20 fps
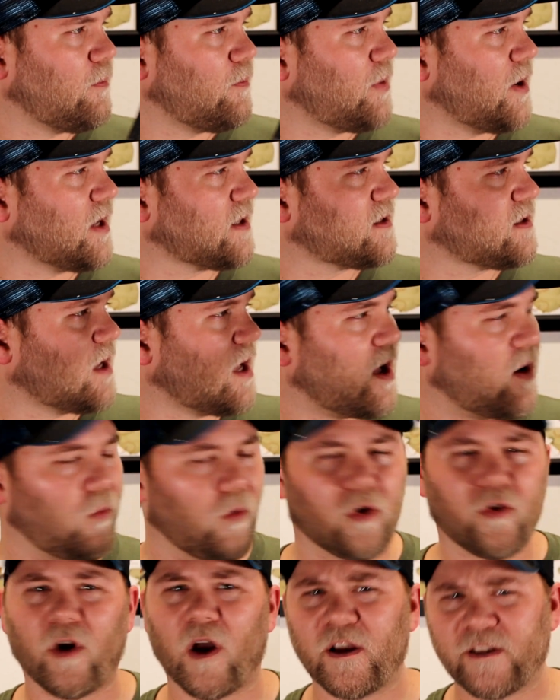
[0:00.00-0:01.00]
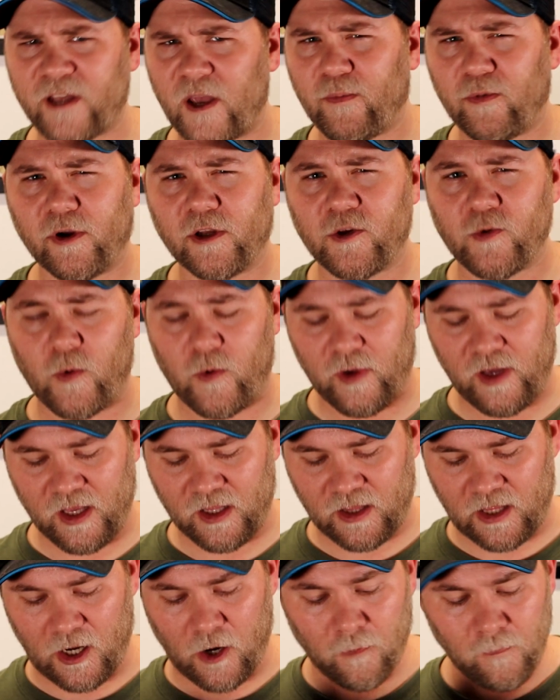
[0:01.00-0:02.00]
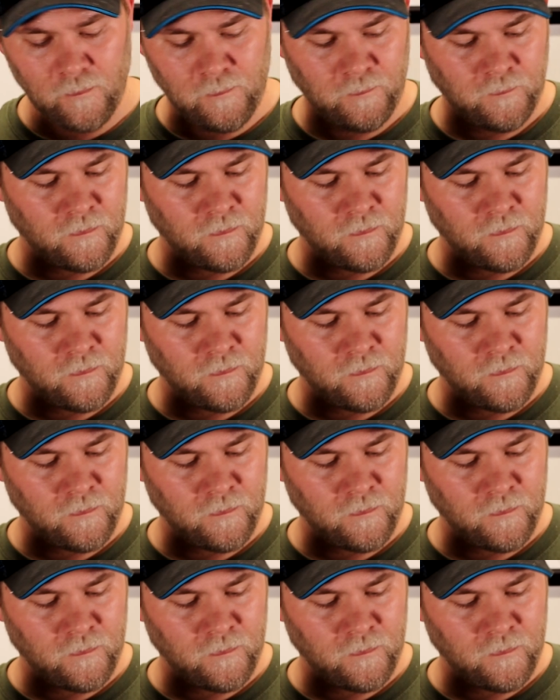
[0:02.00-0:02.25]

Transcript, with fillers: But uh, we'll cross that bridge when we get there.